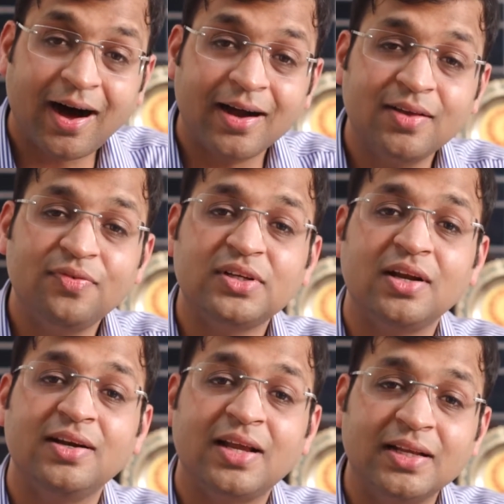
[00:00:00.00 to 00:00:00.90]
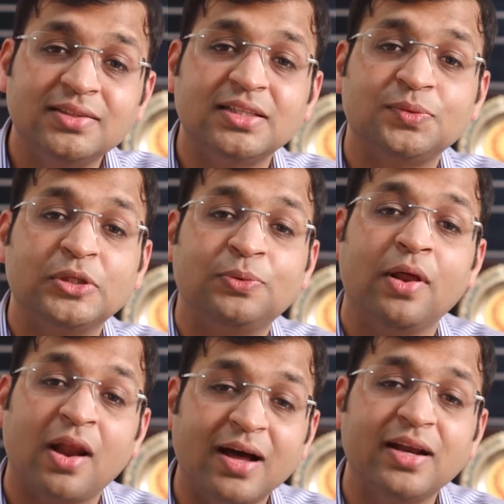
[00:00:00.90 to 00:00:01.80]
artificial intelligence which
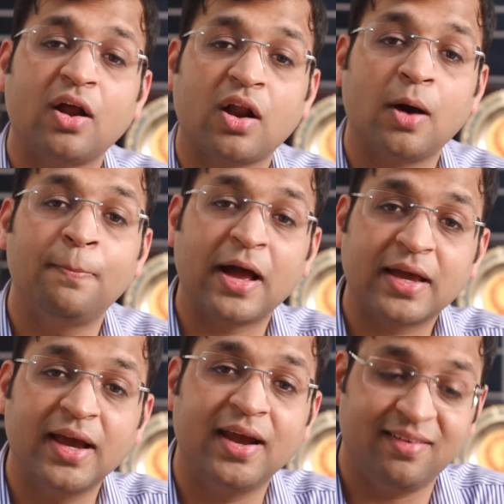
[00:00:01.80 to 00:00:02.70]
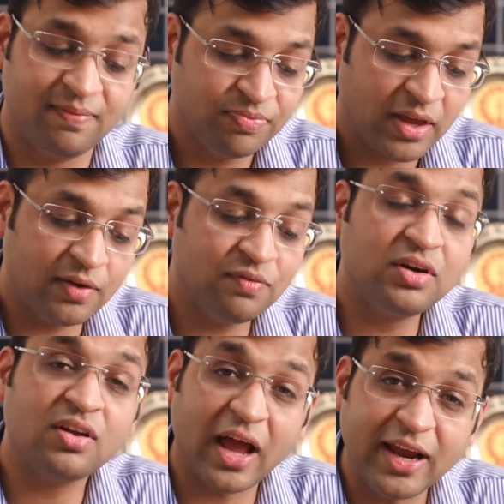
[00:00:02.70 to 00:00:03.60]
we run on our backend, and we
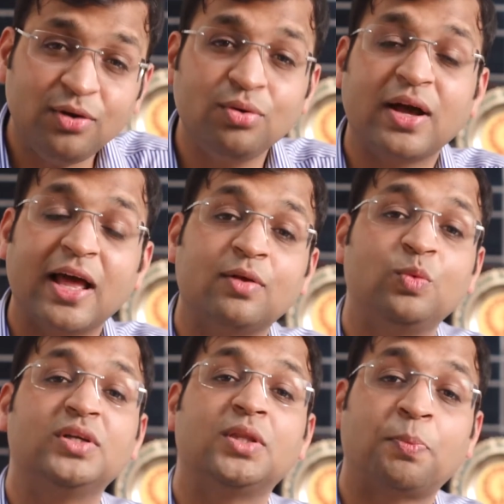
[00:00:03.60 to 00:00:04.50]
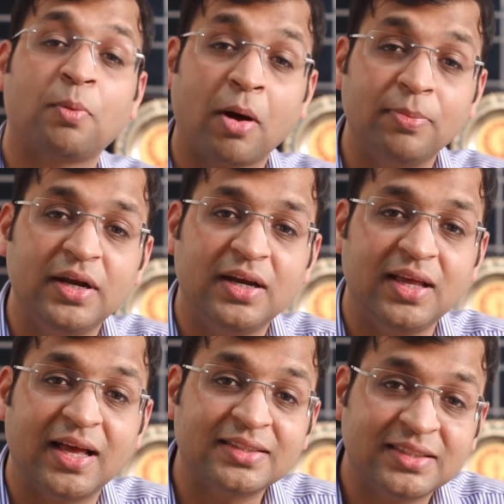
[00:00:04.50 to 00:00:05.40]
try to calculate the
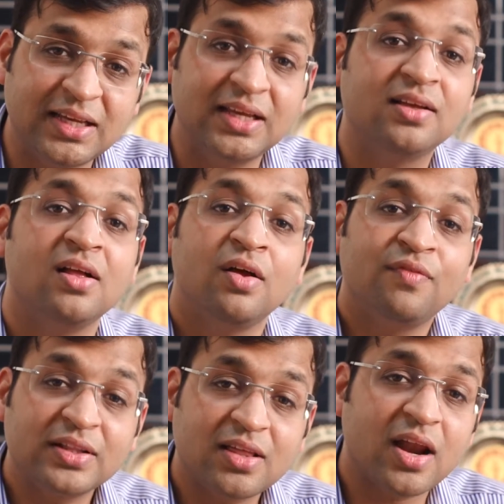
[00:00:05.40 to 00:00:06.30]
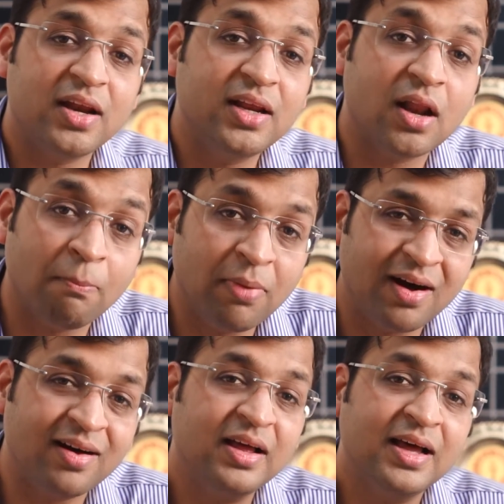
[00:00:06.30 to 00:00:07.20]
probability and see whether any
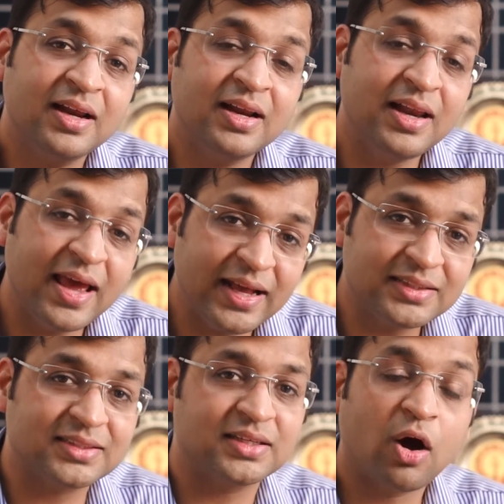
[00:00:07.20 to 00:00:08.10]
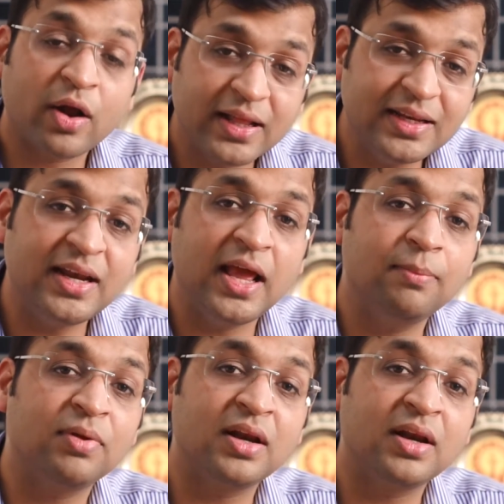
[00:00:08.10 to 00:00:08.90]
number relates or any name